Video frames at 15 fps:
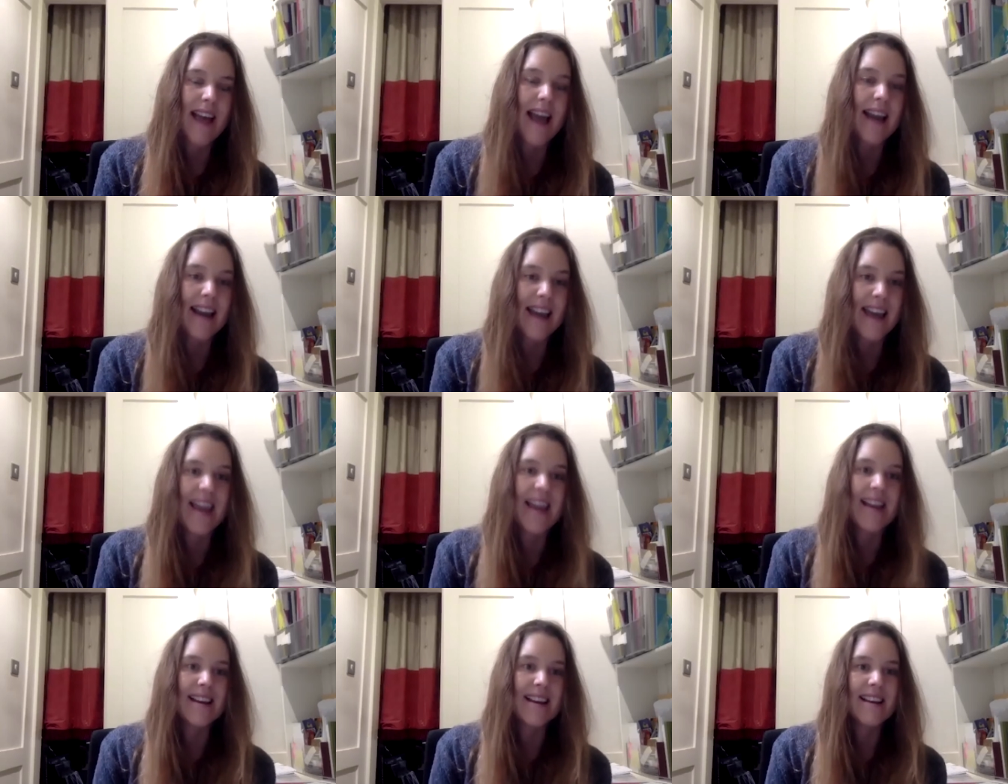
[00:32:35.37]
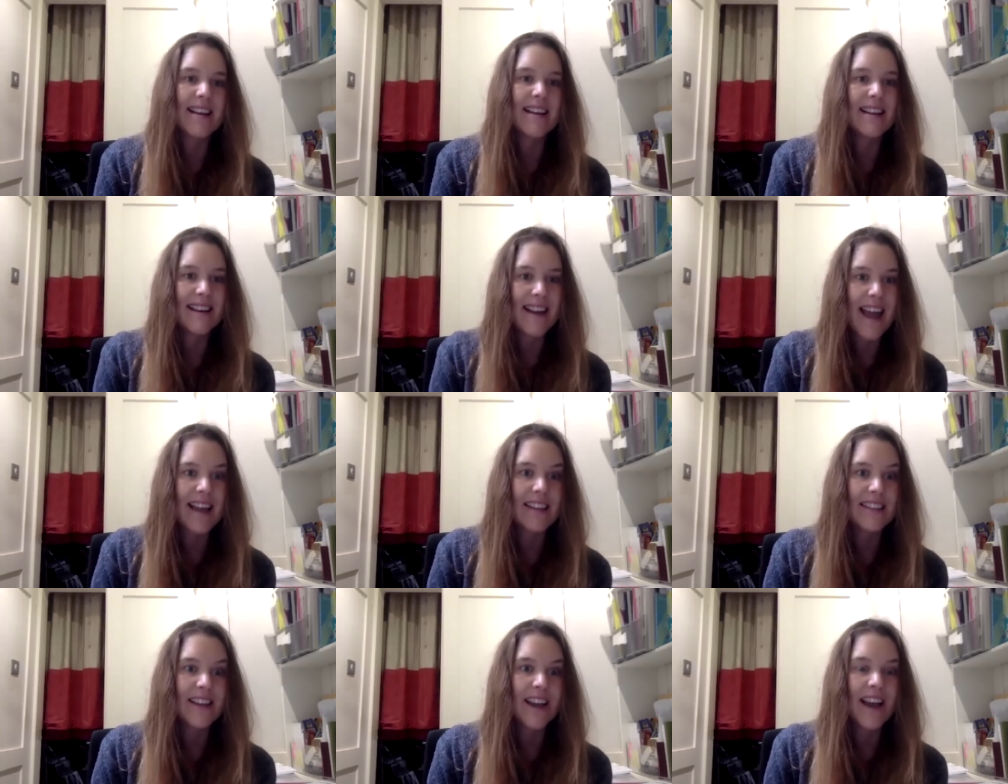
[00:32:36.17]
and in
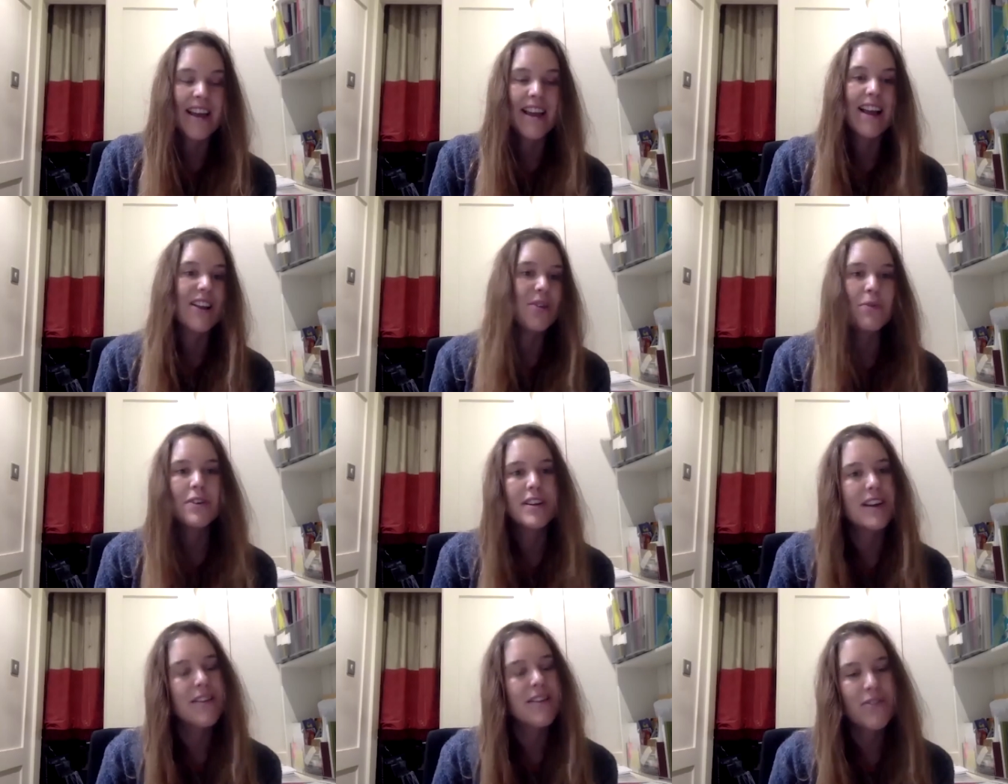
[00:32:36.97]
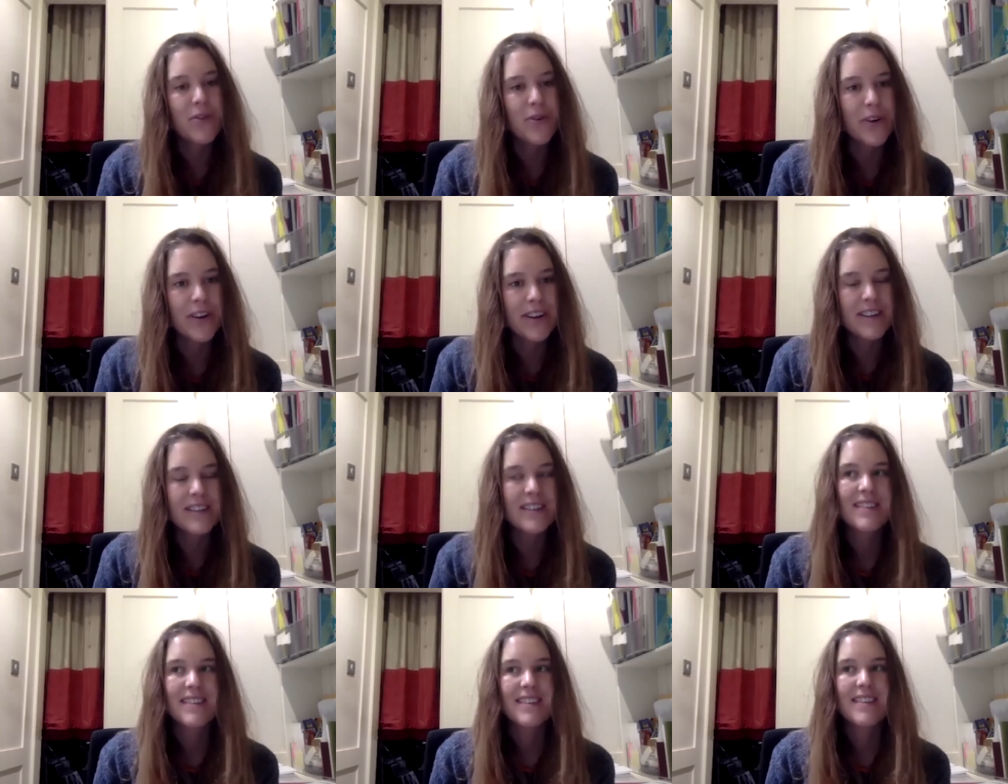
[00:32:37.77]
nature, and you wouldn't have thought